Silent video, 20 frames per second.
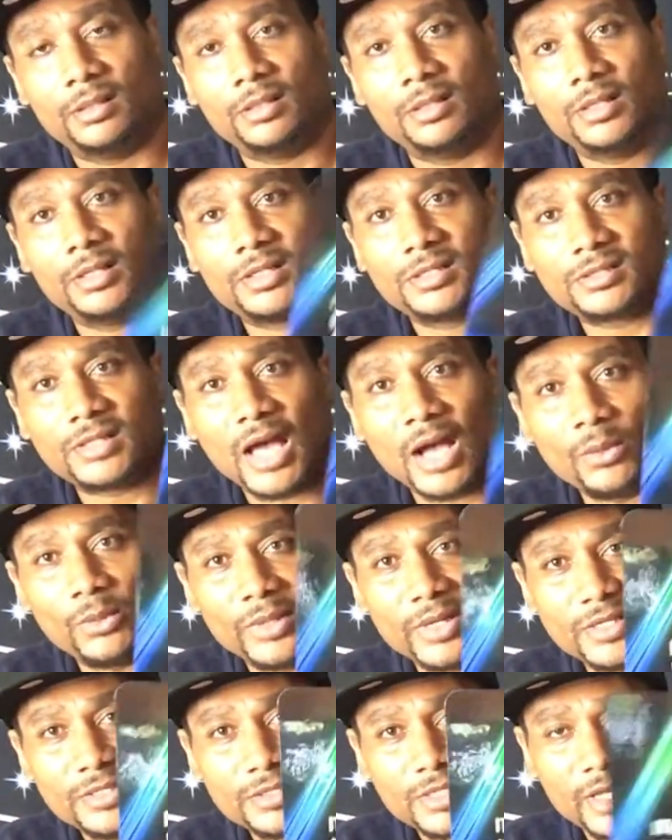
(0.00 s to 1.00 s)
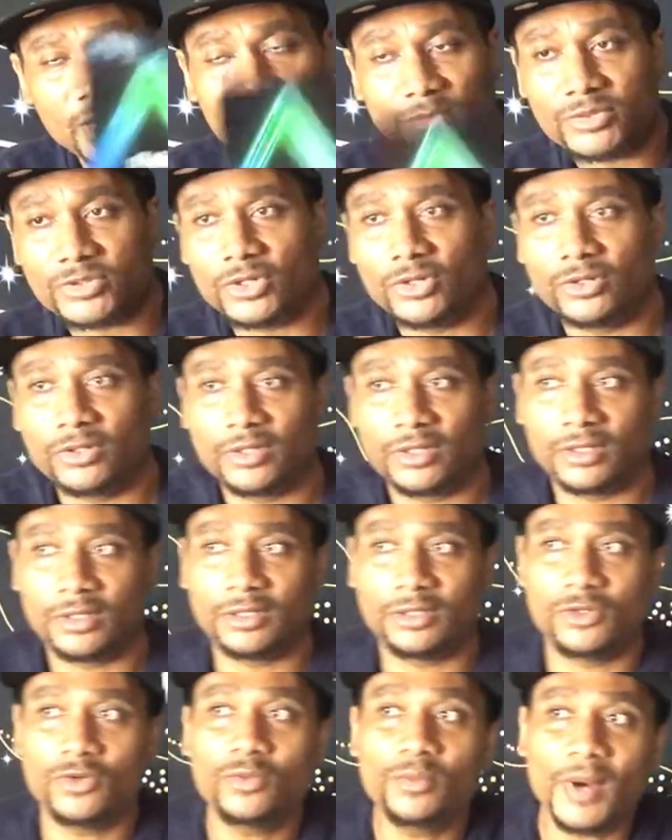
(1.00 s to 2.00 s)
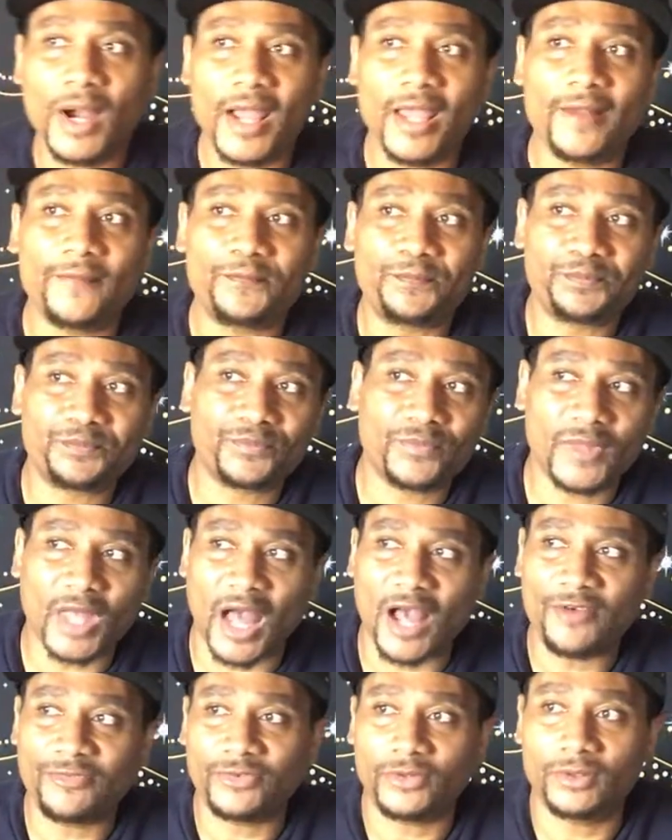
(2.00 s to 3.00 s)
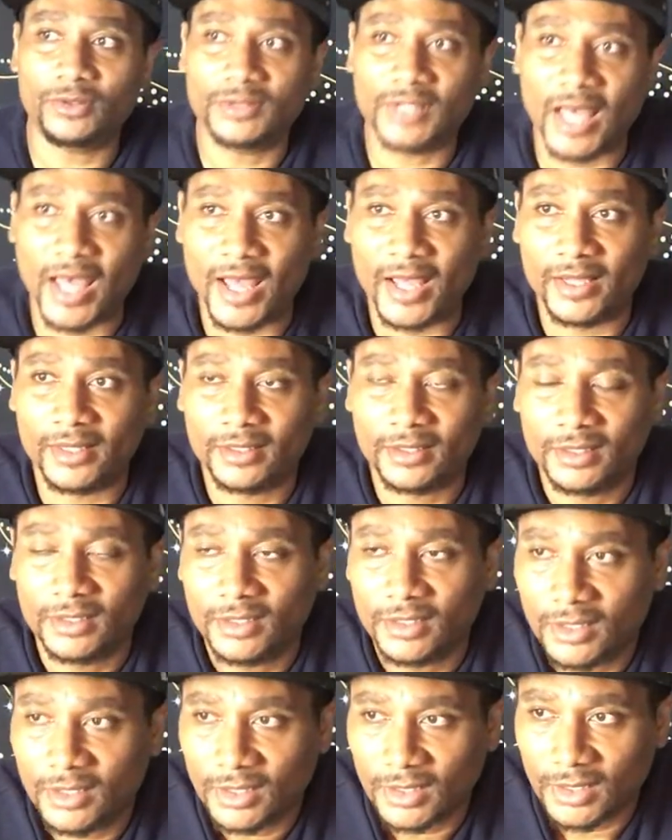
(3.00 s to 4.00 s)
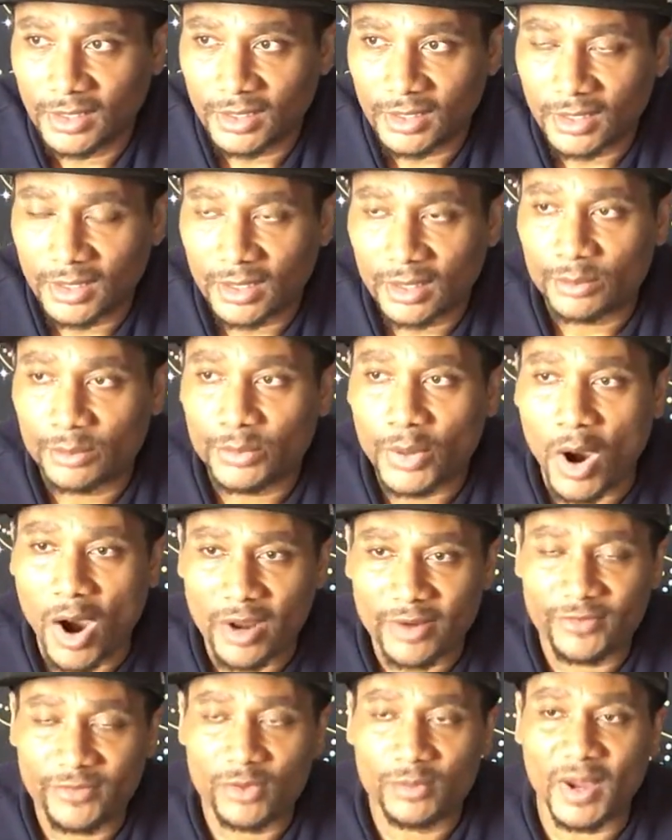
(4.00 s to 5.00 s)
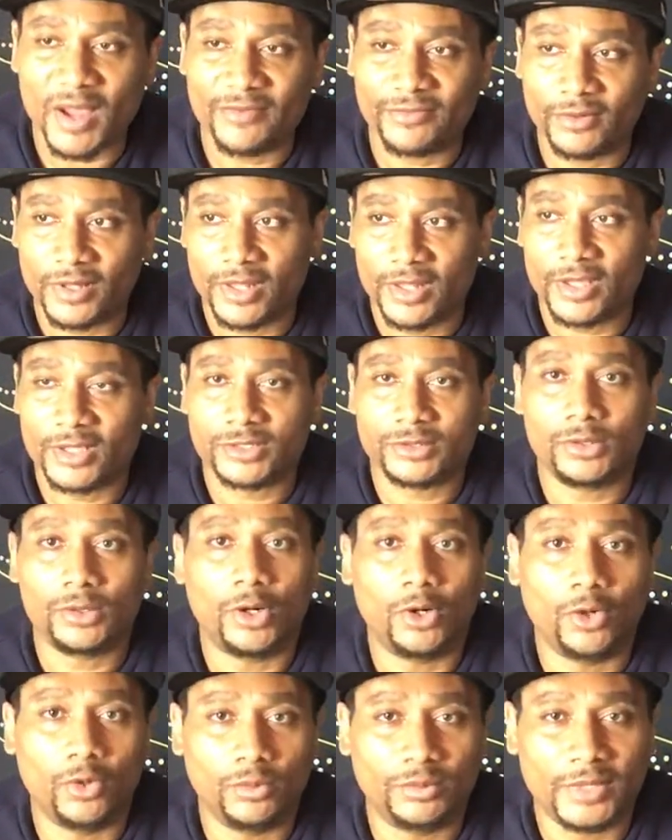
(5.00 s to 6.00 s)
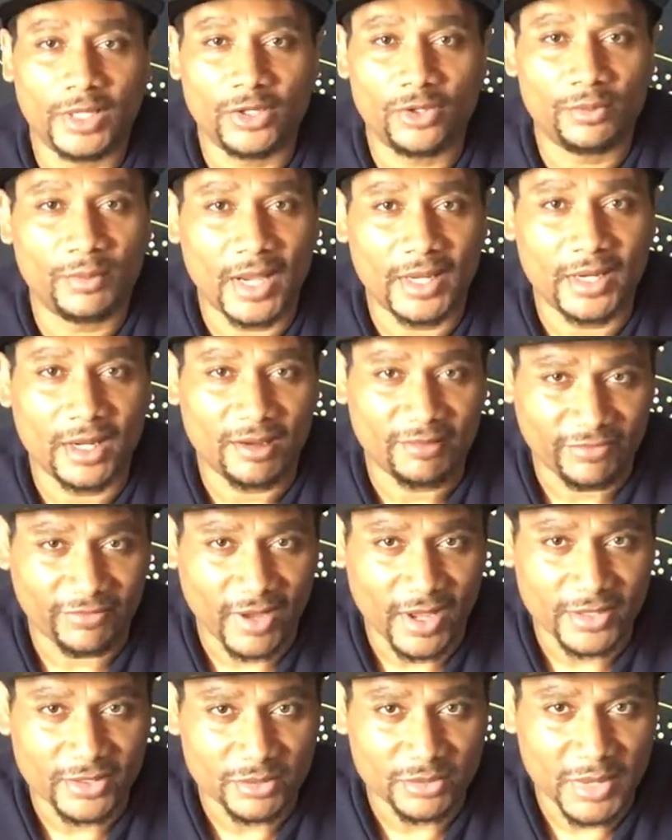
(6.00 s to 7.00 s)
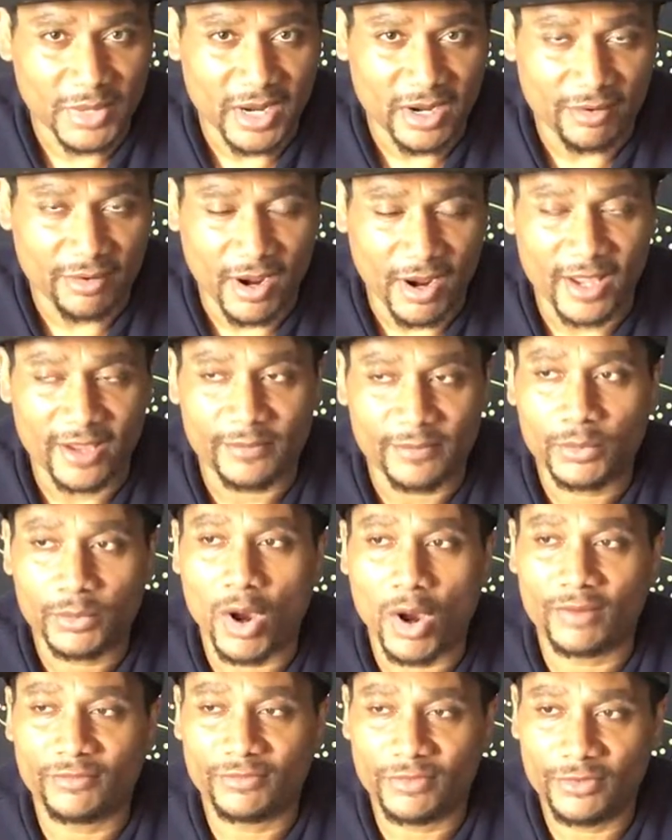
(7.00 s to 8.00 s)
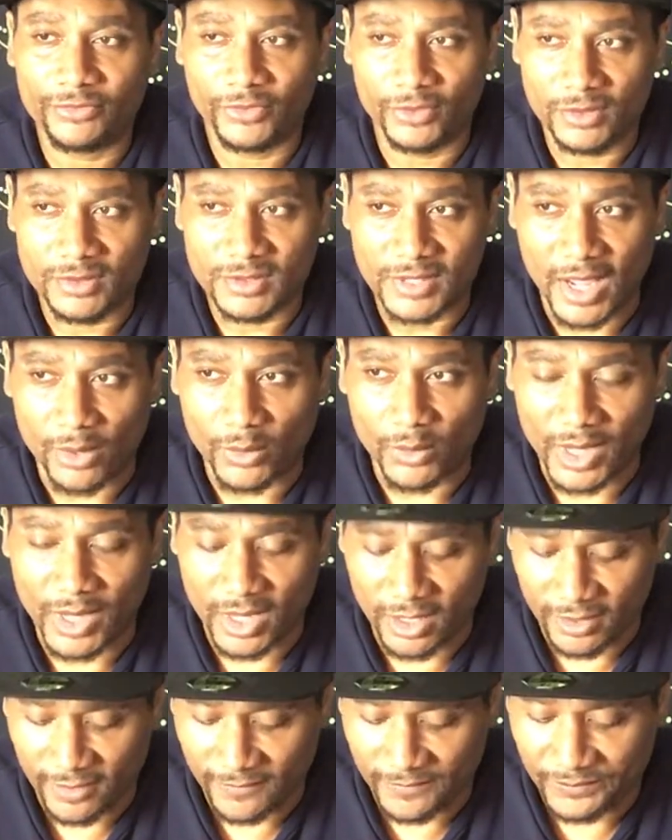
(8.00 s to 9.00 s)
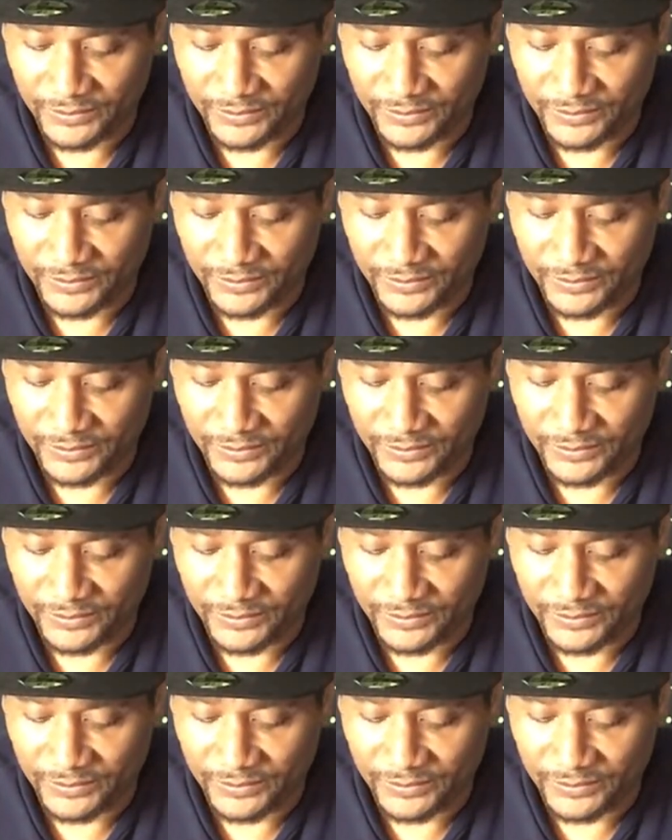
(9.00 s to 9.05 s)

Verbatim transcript: It is not what it seems. So you might, I feel that part of you might feel that there's no hope, that you might not find somebody, right? Part of you feels that way.